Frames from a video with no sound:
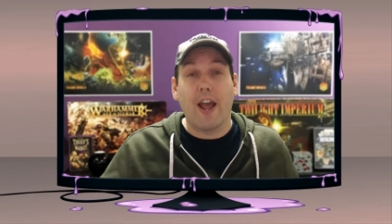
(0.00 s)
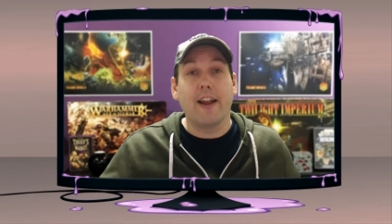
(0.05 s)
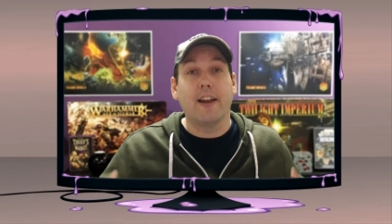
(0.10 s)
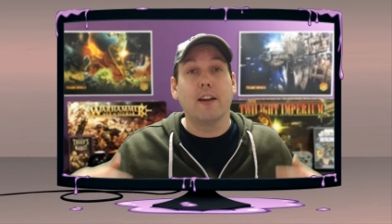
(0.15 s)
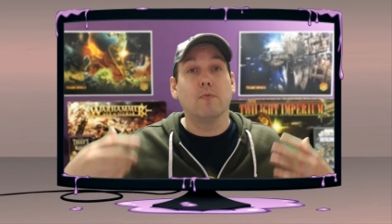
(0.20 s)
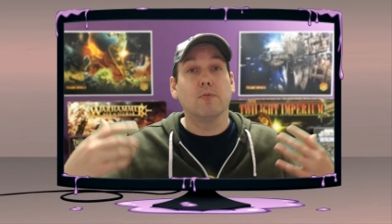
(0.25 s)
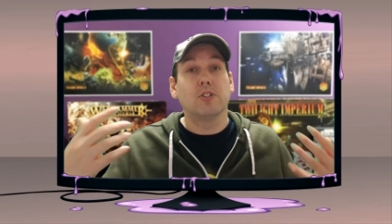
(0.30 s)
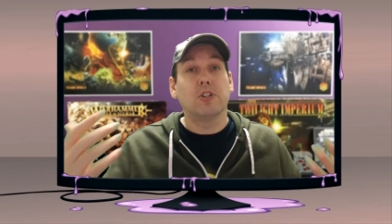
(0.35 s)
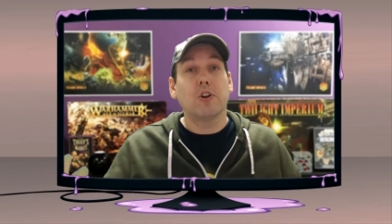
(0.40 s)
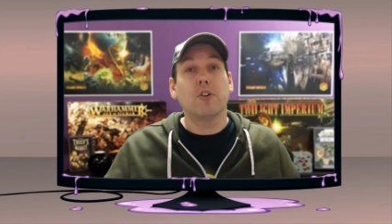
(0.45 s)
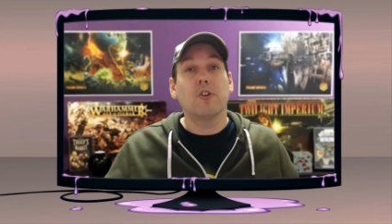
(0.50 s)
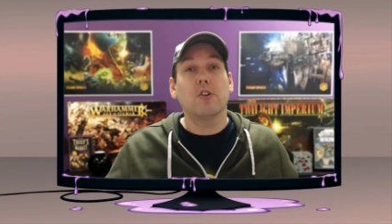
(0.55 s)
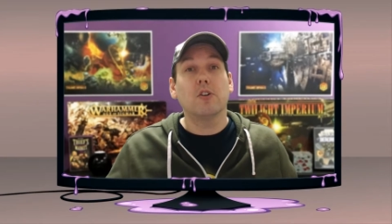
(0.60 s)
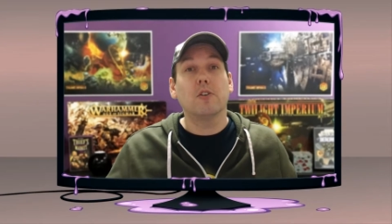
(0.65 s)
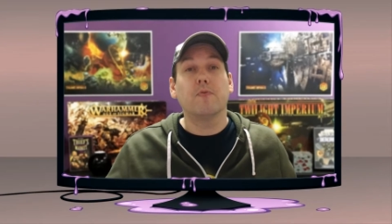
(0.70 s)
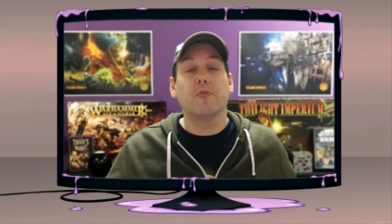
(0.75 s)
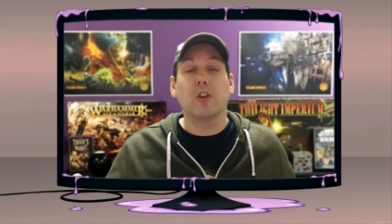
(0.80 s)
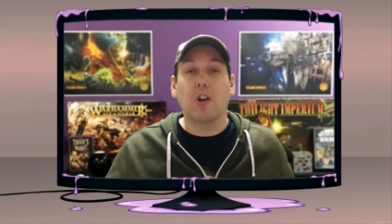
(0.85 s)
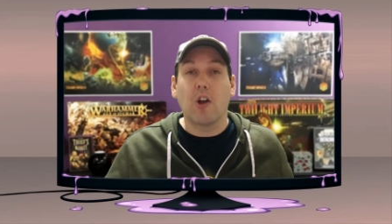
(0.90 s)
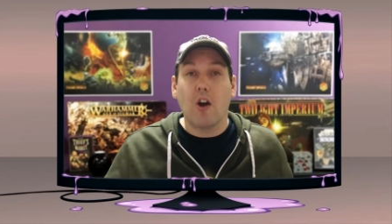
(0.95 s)
and in return,
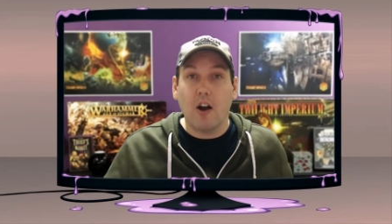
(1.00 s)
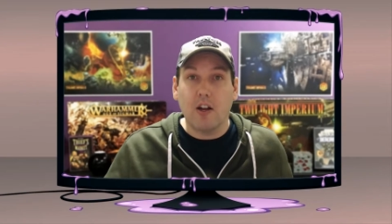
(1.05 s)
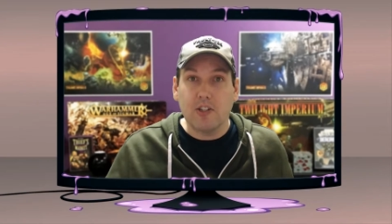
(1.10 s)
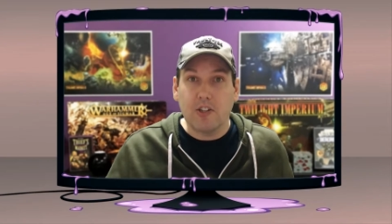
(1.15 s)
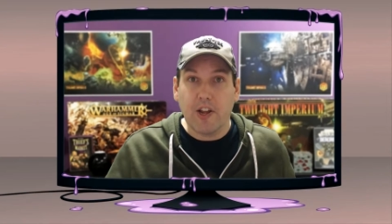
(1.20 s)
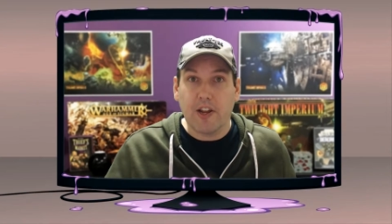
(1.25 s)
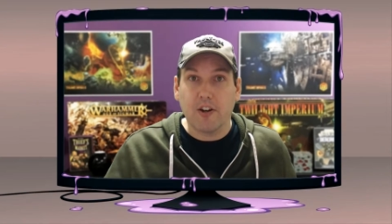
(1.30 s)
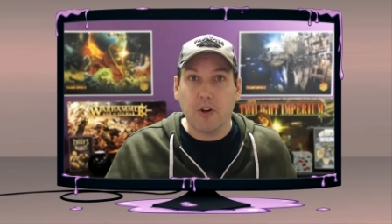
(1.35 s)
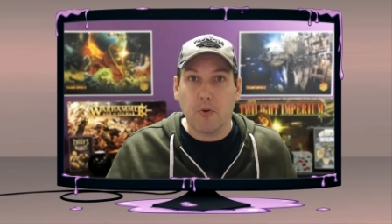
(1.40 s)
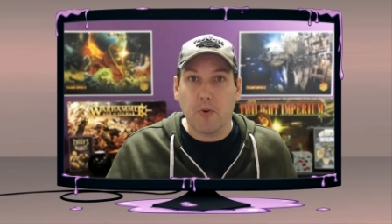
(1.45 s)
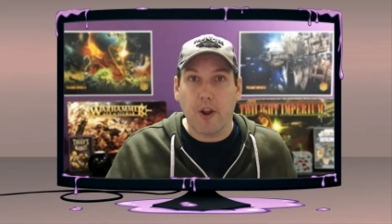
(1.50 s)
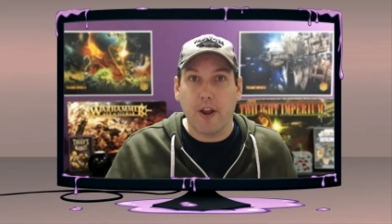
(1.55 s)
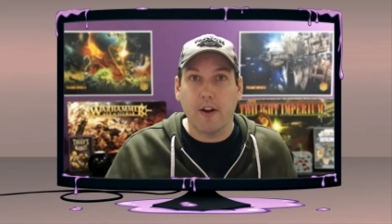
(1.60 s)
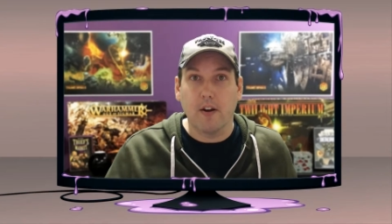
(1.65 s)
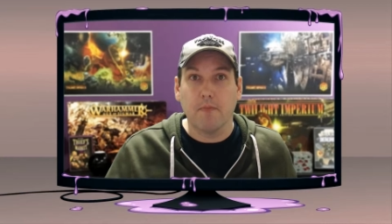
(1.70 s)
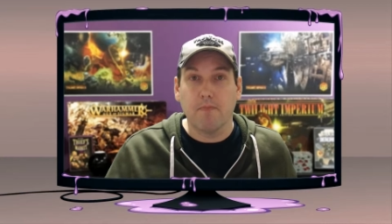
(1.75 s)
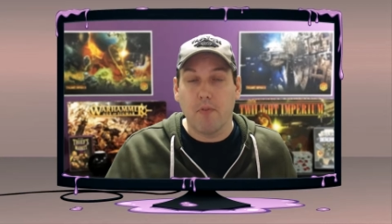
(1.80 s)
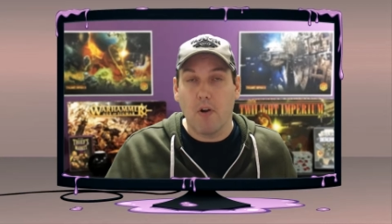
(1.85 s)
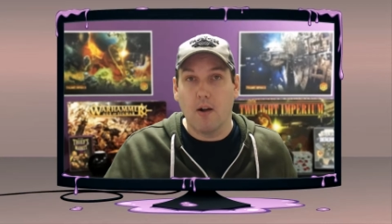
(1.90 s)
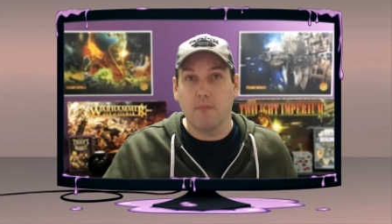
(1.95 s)
the content
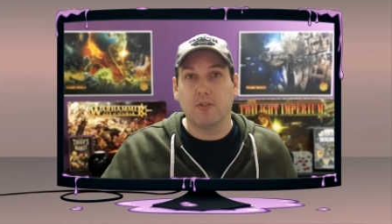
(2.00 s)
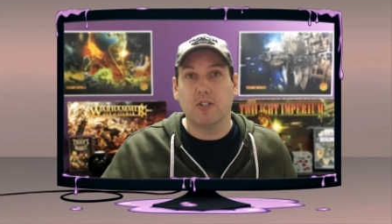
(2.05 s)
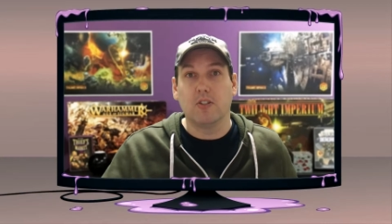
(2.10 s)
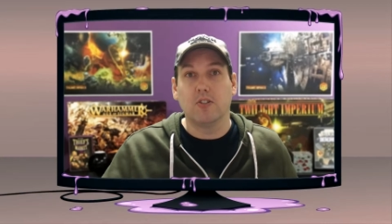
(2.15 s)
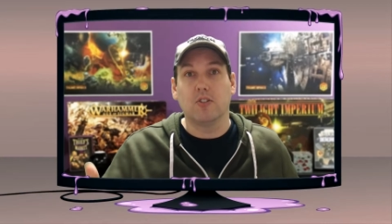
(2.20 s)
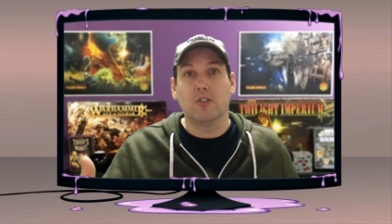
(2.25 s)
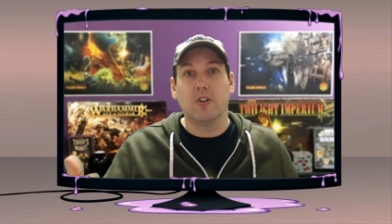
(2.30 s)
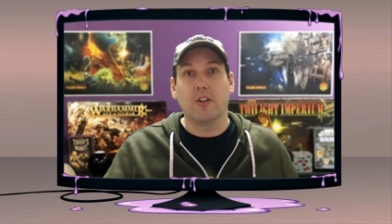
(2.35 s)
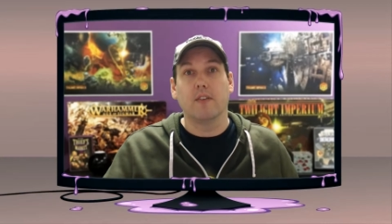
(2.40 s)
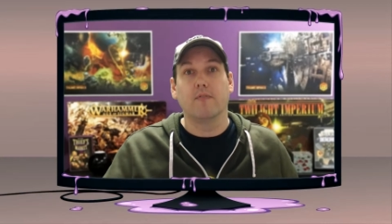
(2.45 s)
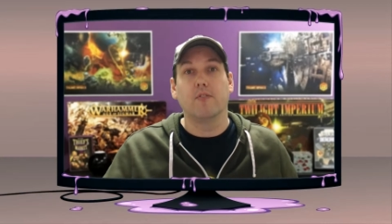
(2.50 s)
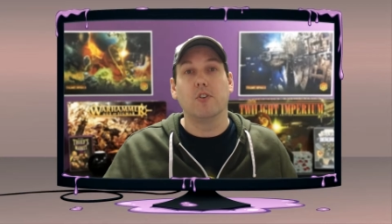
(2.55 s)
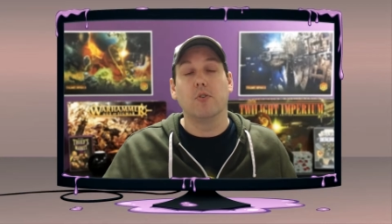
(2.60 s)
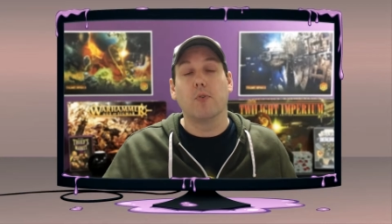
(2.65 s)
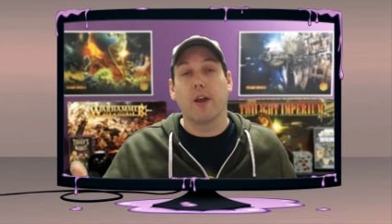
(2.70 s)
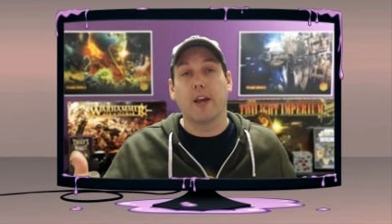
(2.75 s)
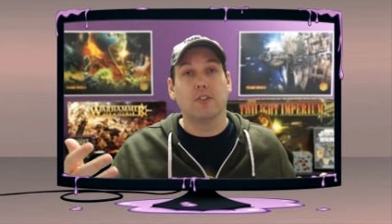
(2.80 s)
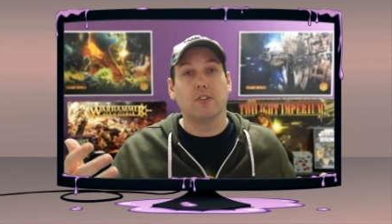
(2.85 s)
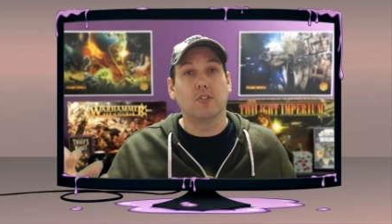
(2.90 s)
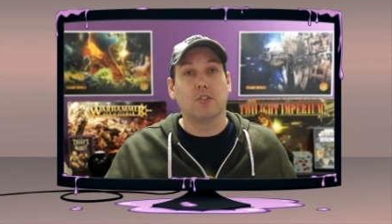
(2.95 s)
creator promises to give you
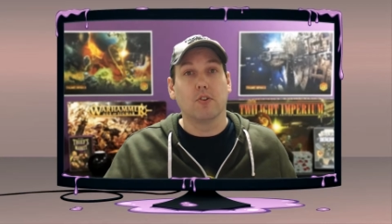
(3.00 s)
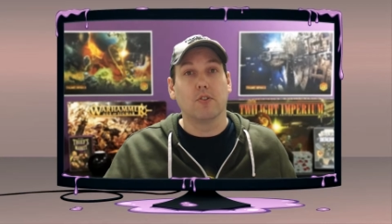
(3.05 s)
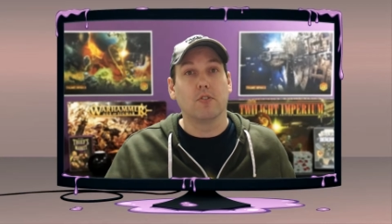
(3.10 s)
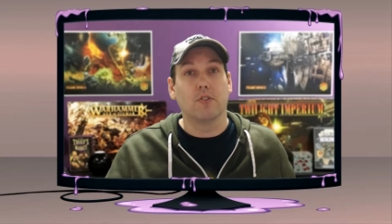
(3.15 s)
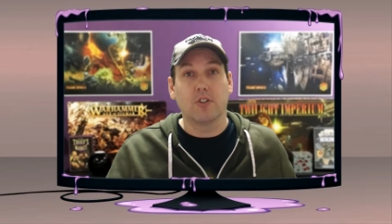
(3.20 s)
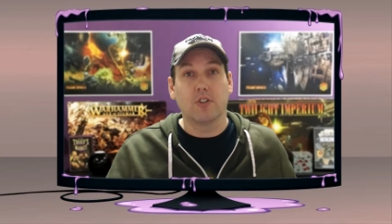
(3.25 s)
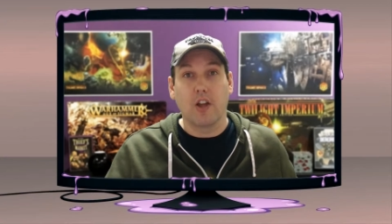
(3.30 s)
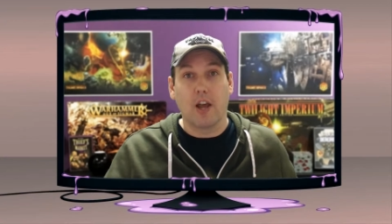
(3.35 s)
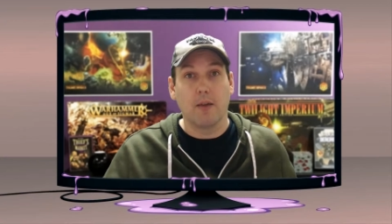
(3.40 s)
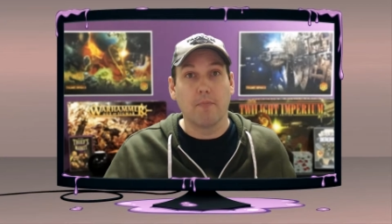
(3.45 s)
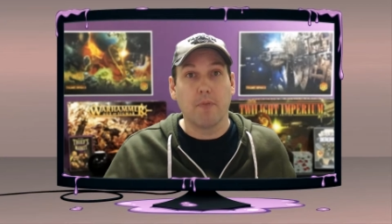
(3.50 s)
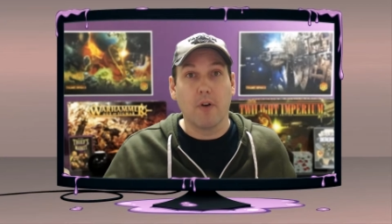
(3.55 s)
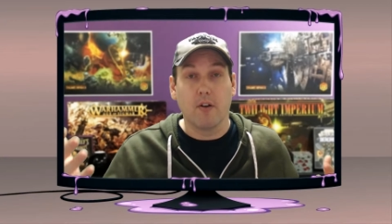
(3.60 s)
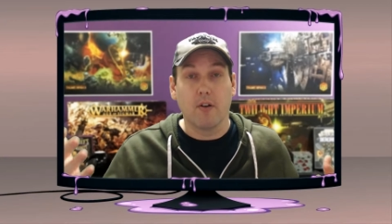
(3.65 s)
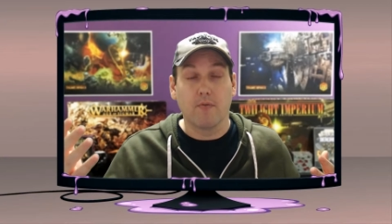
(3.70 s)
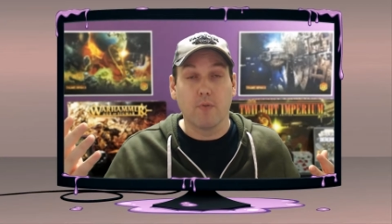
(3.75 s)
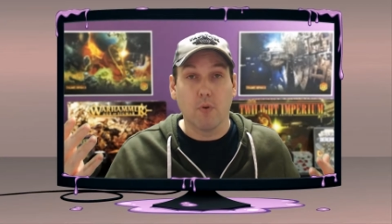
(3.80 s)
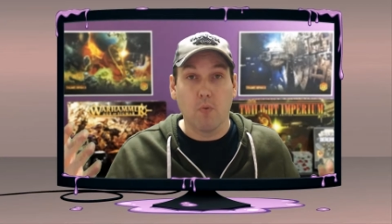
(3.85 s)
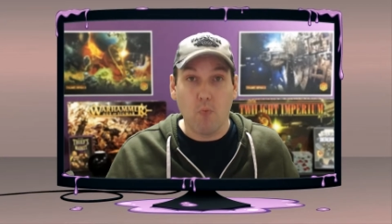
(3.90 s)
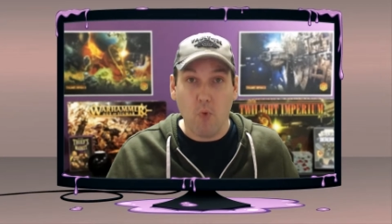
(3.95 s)
a certain type
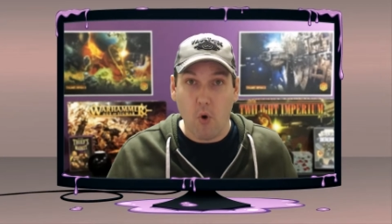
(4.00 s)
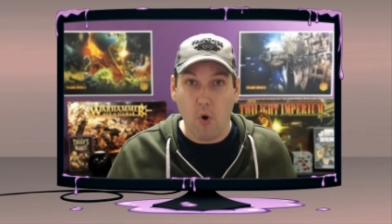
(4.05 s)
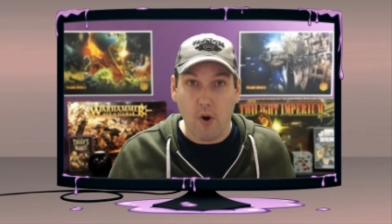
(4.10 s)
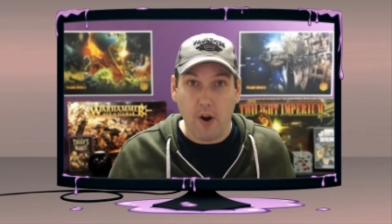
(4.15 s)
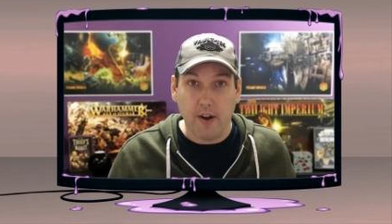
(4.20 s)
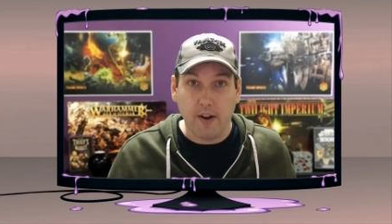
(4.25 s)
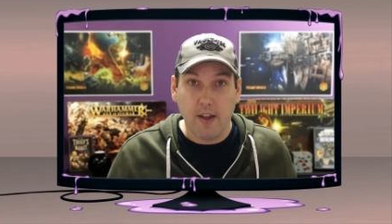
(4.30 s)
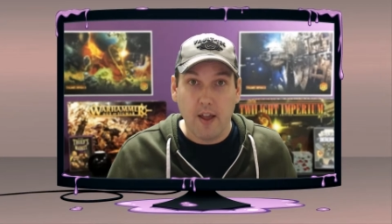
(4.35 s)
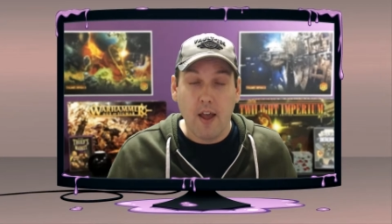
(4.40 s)
of reward.